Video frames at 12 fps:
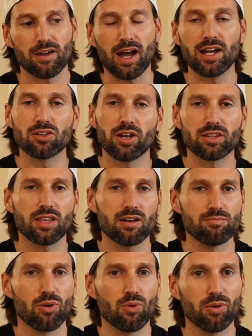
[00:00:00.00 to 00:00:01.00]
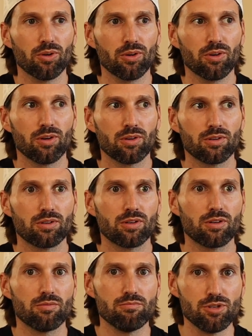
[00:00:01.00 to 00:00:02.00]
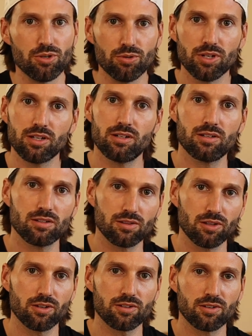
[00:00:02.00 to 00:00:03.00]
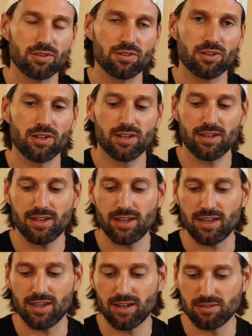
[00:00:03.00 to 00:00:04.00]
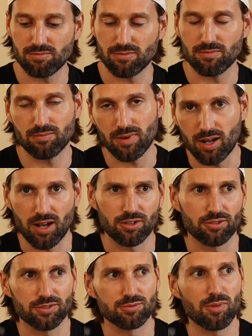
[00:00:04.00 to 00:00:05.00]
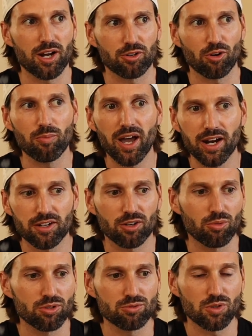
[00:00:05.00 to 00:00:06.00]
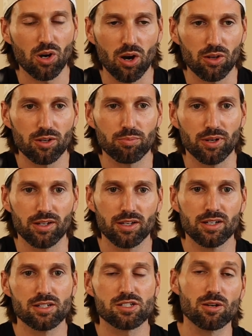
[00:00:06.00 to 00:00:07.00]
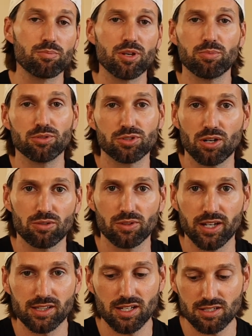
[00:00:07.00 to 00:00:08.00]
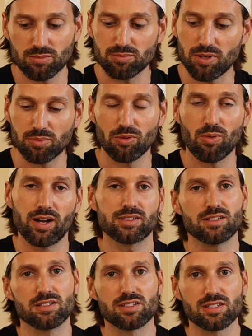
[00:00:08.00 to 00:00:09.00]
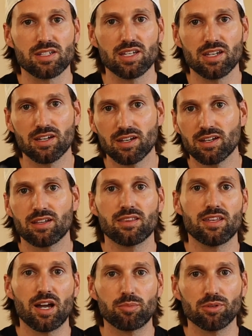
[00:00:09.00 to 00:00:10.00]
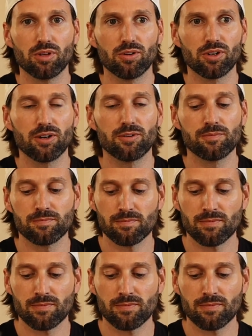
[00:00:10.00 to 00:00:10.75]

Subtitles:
I like that more muted look, and I don't know if it's monochromatic or what you would call it, but some people don't like that. Some people want to see the Apple logo.